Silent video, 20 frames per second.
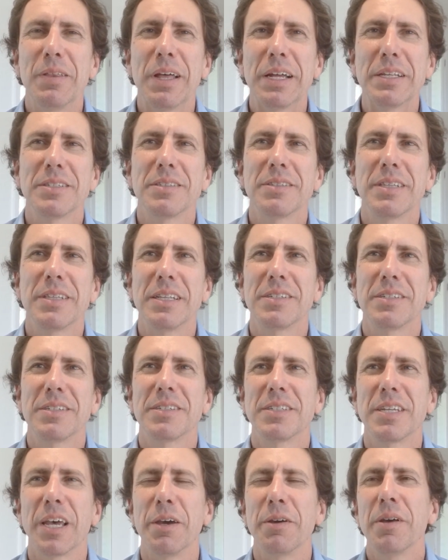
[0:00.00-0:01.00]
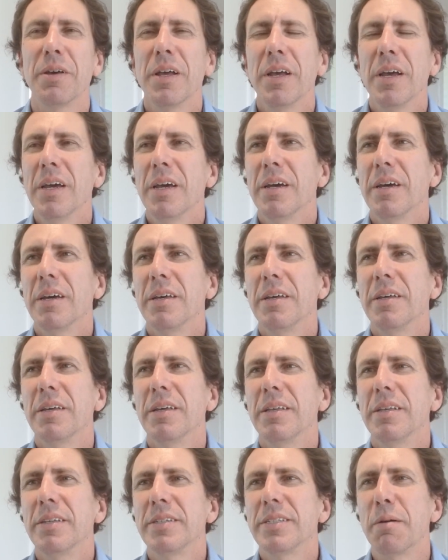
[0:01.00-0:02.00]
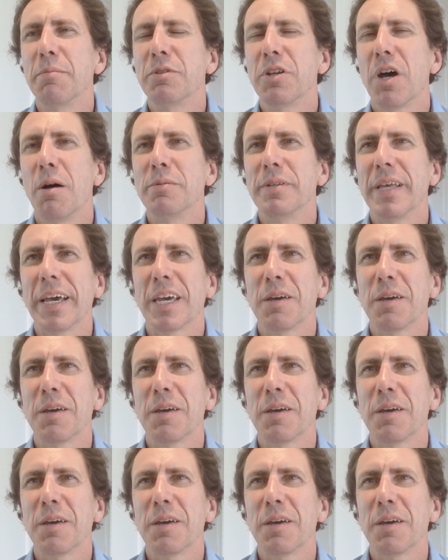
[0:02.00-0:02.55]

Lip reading: That's so. Sometimes